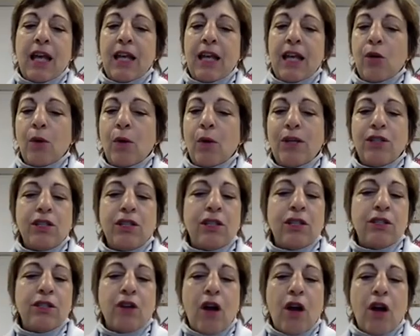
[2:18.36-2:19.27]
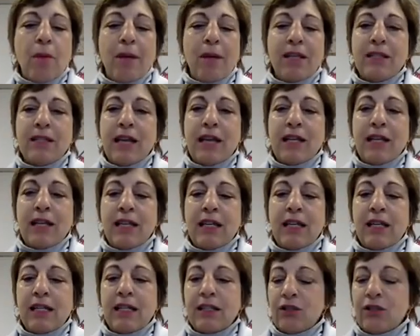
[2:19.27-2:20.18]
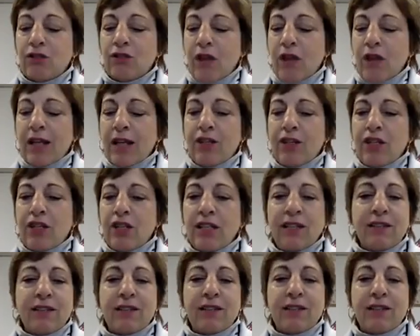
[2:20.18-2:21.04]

questions, comments, ideas, strategies.